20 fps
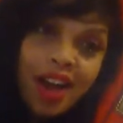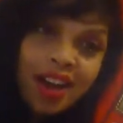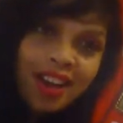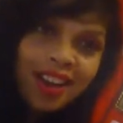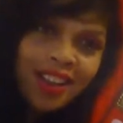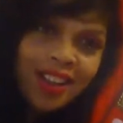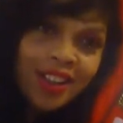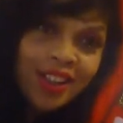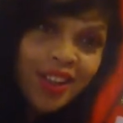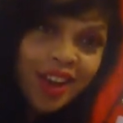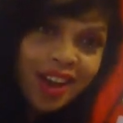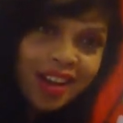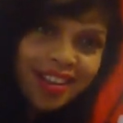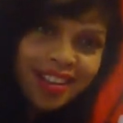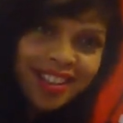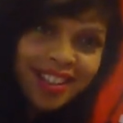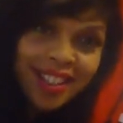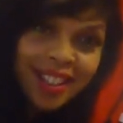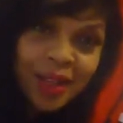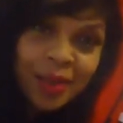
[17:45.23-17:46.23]
a
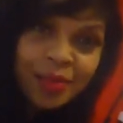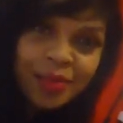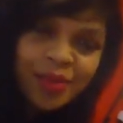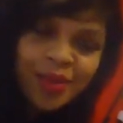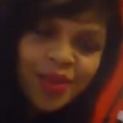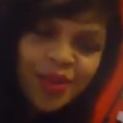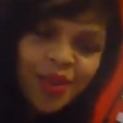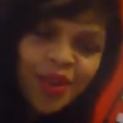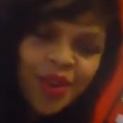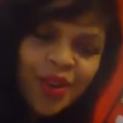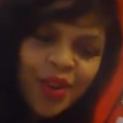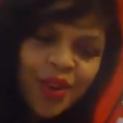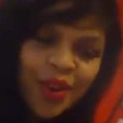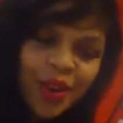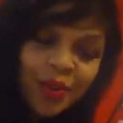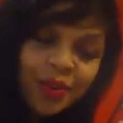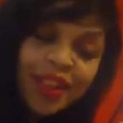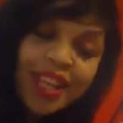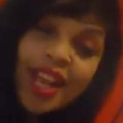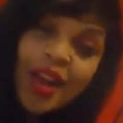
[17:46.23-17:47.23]
gossip
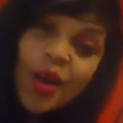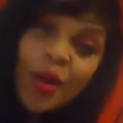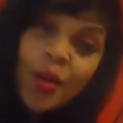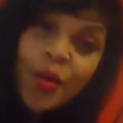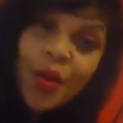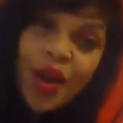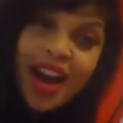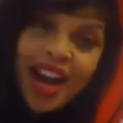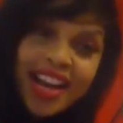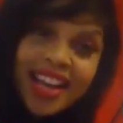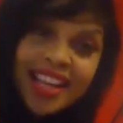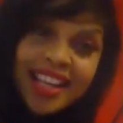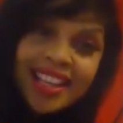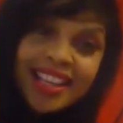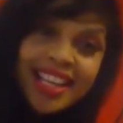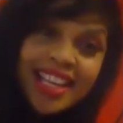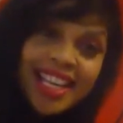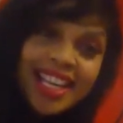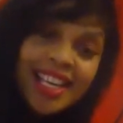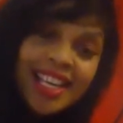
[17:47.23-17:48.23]
song. Why
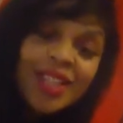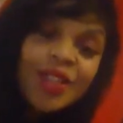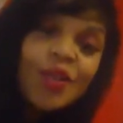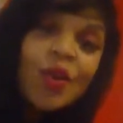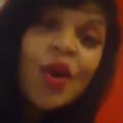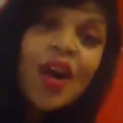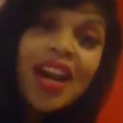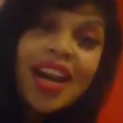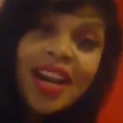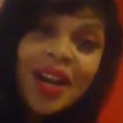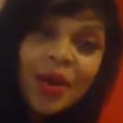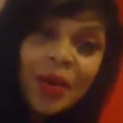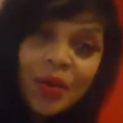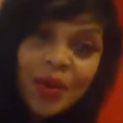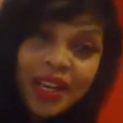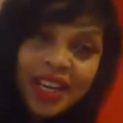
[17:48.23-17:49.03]
this kolai